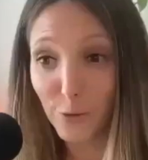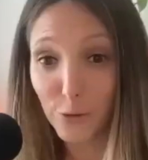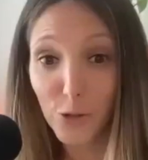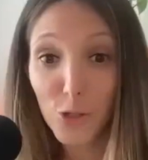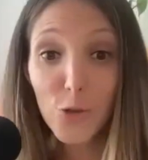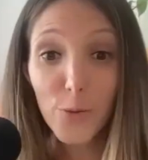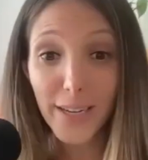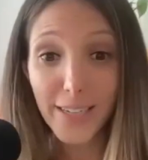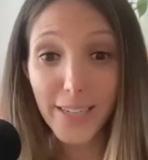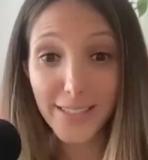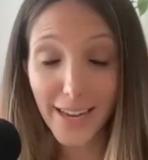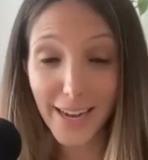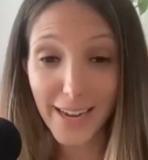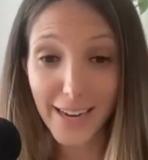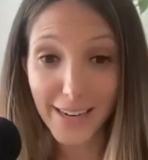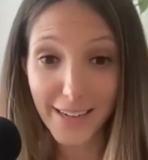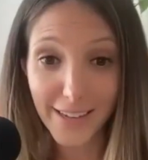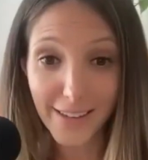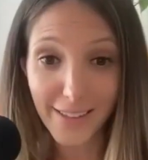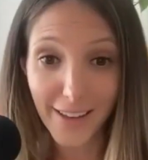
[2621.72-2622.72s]
2
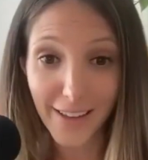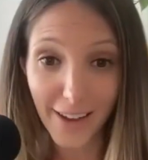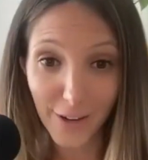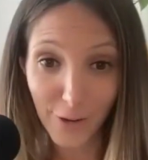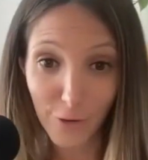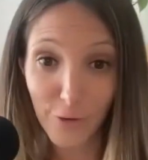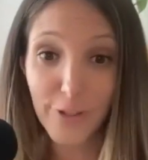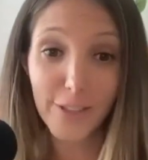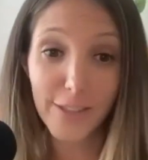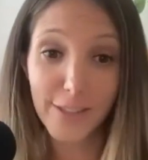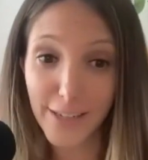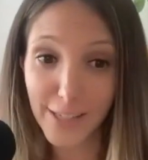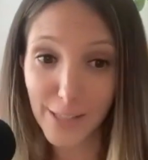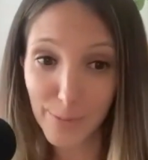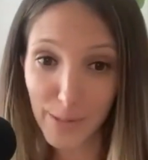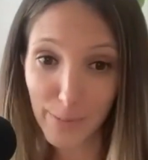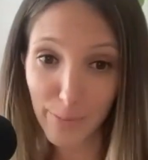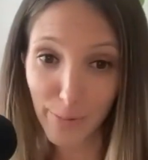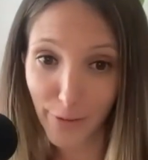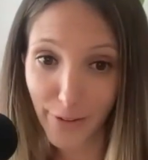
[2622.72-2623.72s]
anxiety that criticize
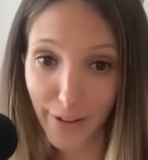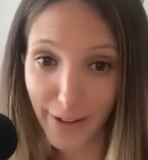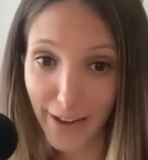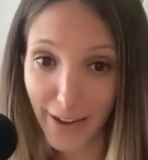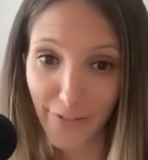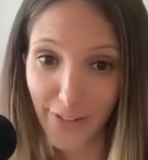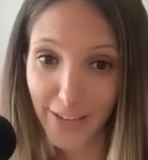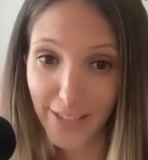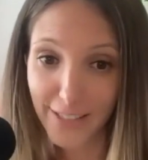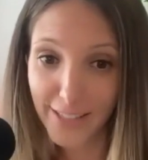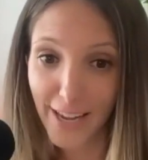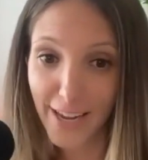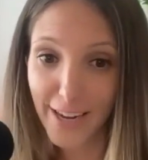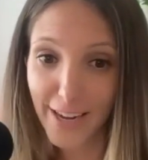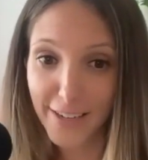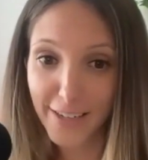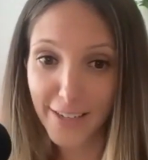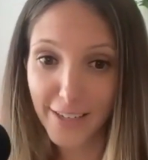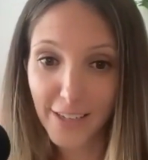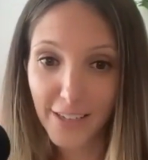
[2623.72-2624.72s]
people that have
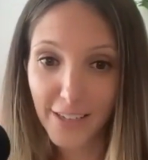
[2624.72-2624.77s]
anxiety